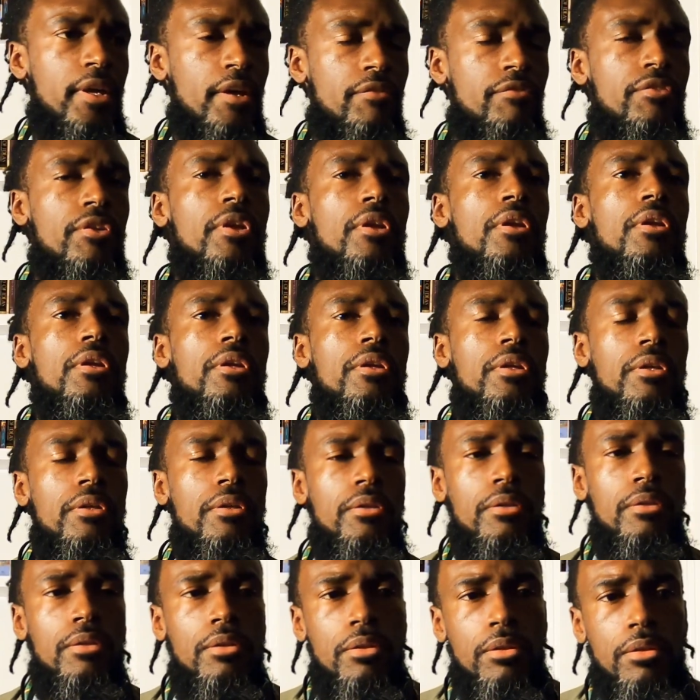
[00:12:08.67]

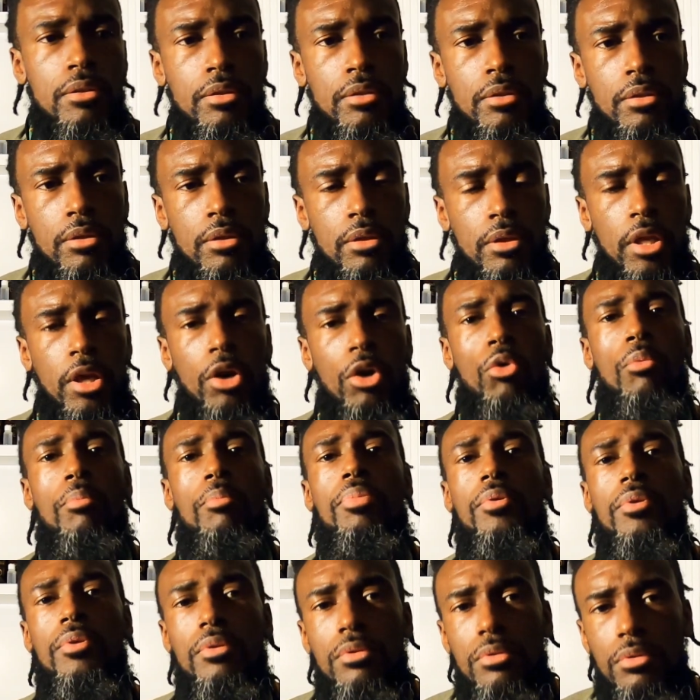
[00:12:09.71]
definitely
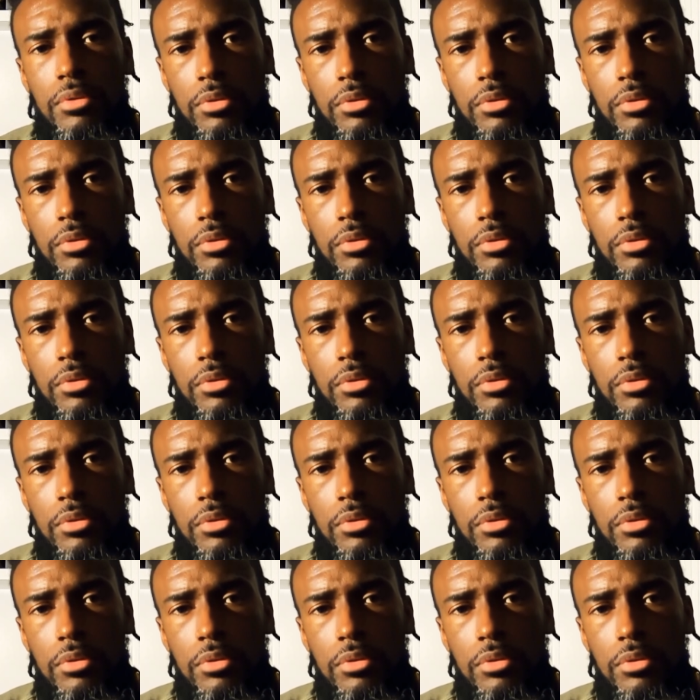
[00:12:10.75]
help